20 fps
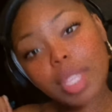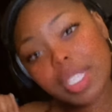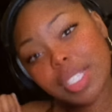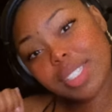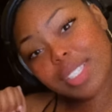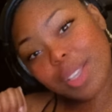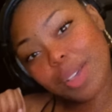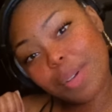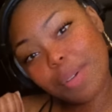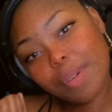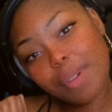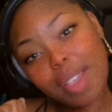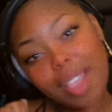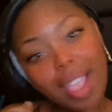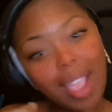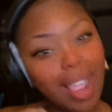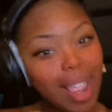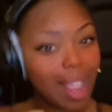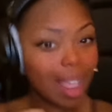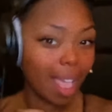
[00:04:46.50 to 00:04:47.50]
So,
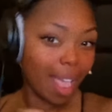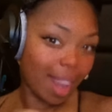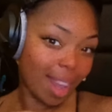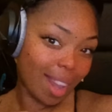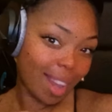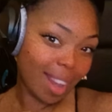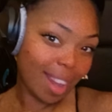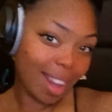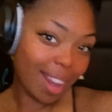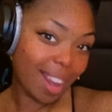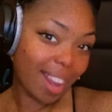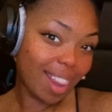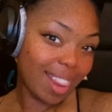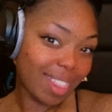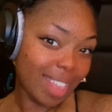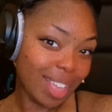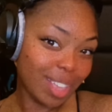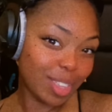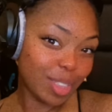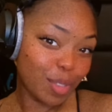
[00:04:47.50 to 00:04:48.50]

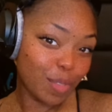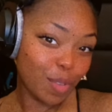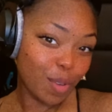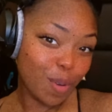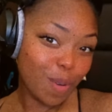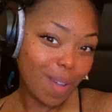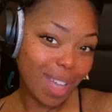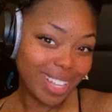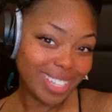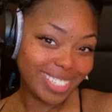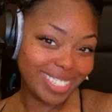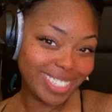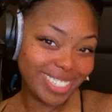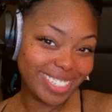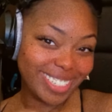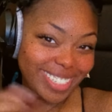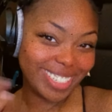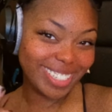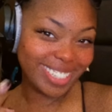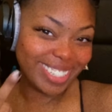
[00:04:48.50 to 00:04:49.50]
thank you for
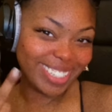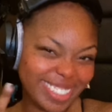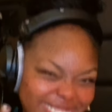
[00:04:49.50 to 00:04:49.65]
watching.